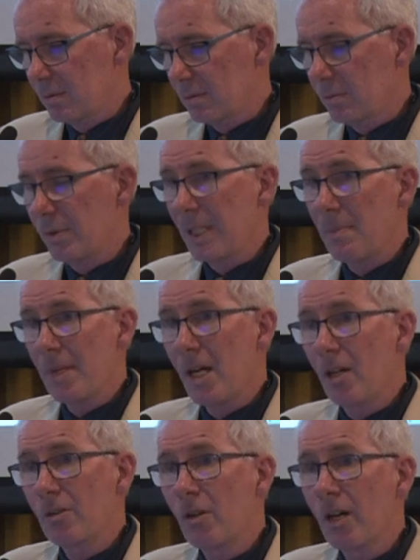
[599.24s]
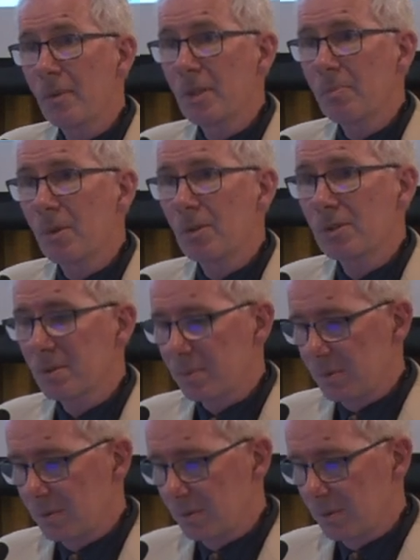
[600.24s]
Will they be online where
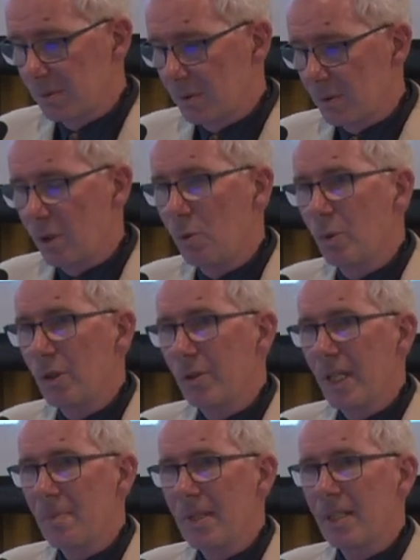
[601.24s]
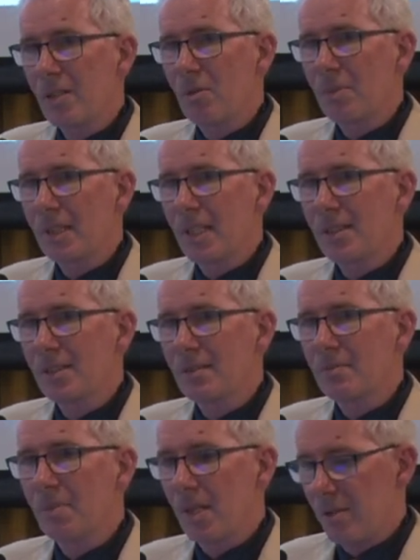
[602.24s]
possible? Or will they be a combination
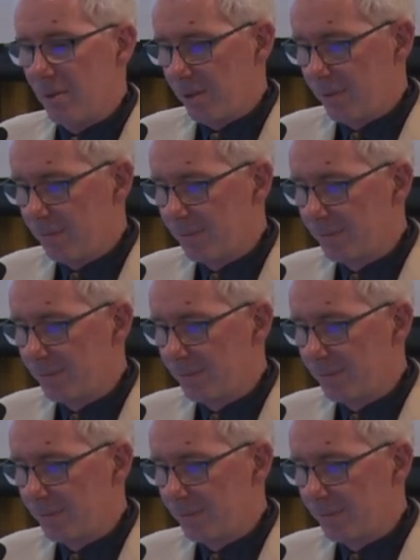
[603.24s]
of both?